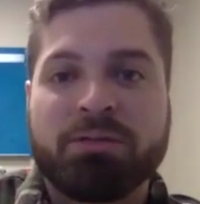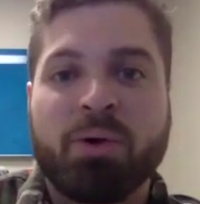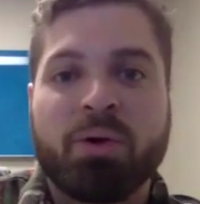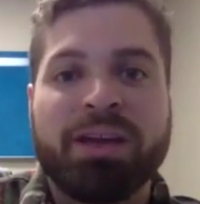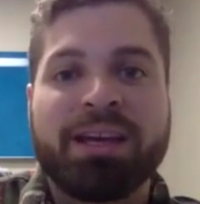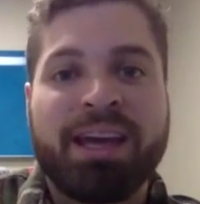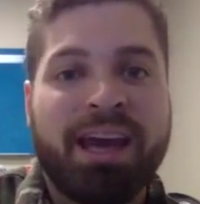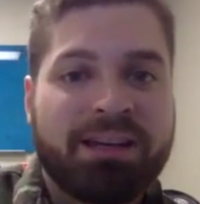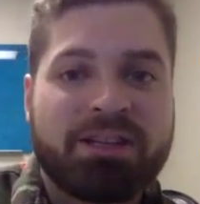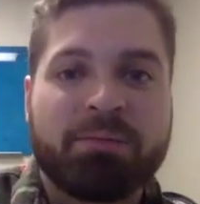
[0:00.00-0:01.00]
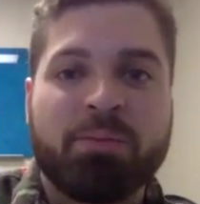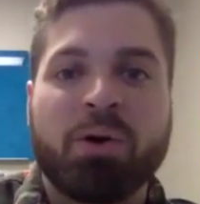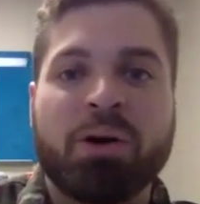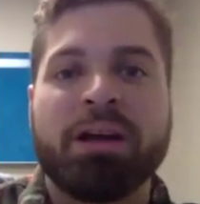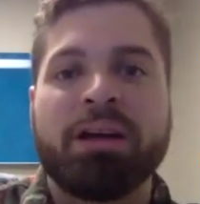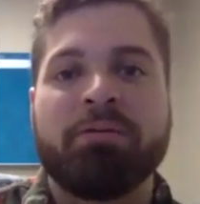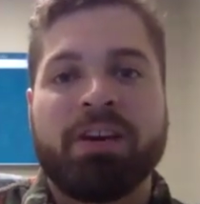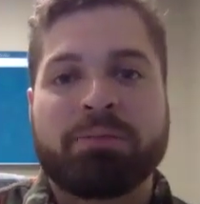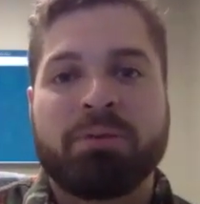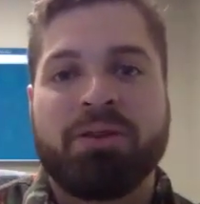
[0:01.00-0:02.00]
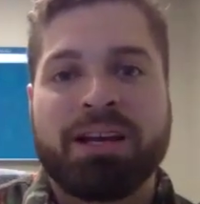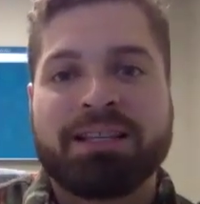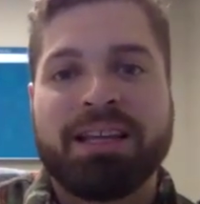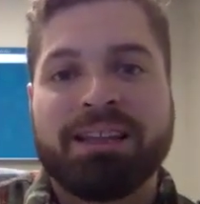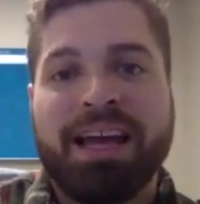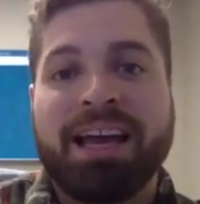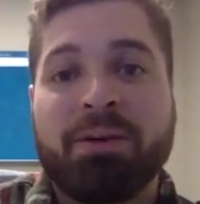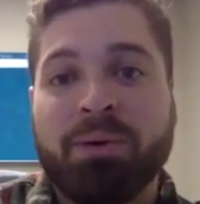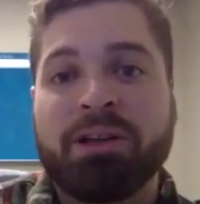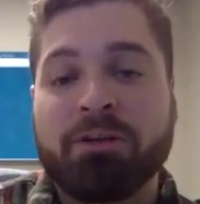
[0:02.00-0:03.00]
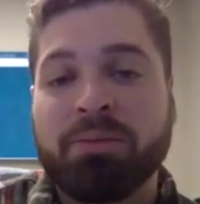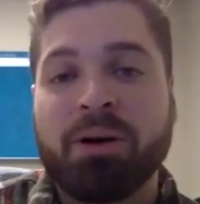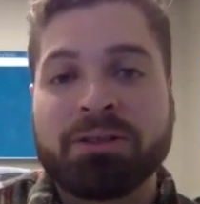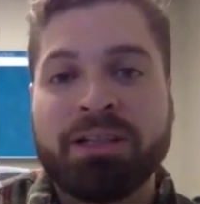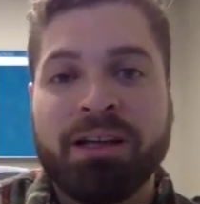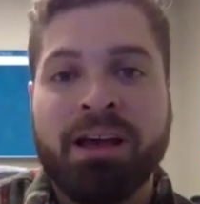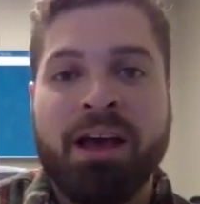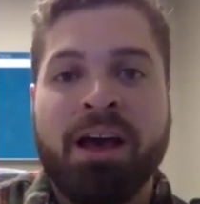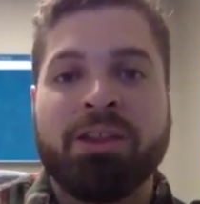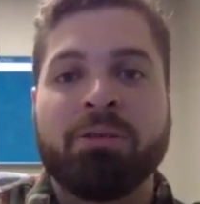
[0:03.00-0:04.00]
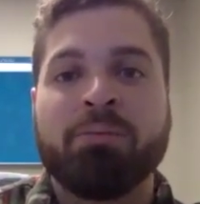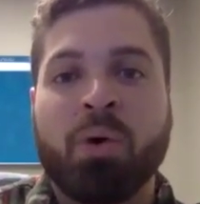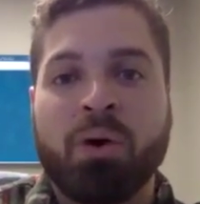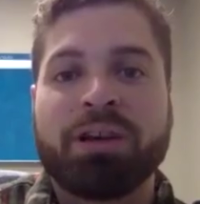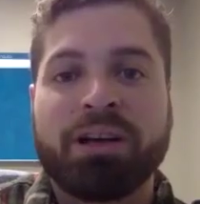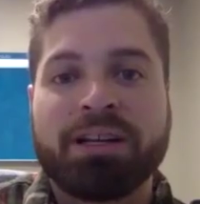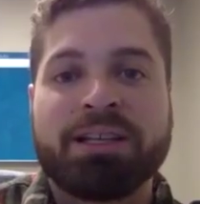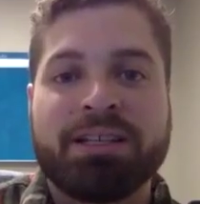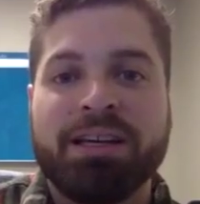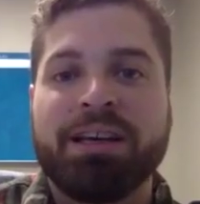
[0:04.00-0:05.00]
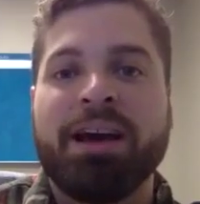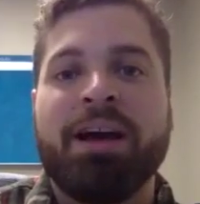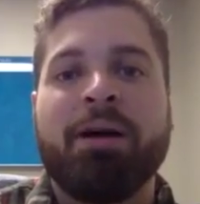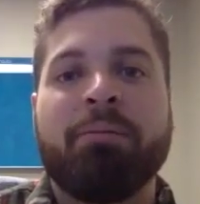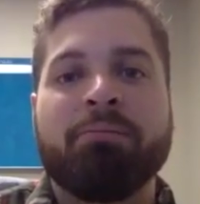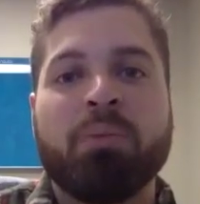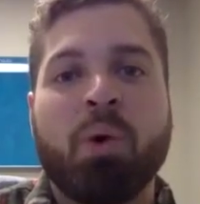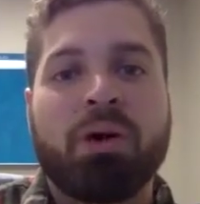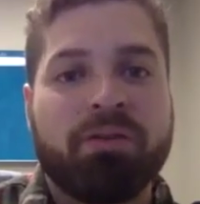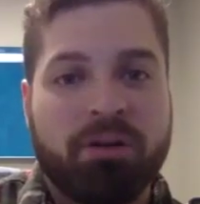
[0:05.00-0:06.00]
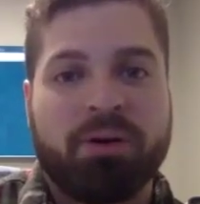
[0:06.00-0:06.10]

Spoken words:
The more they engage, the more Facebook thinks they like what you're posting, the more they're going to see more of your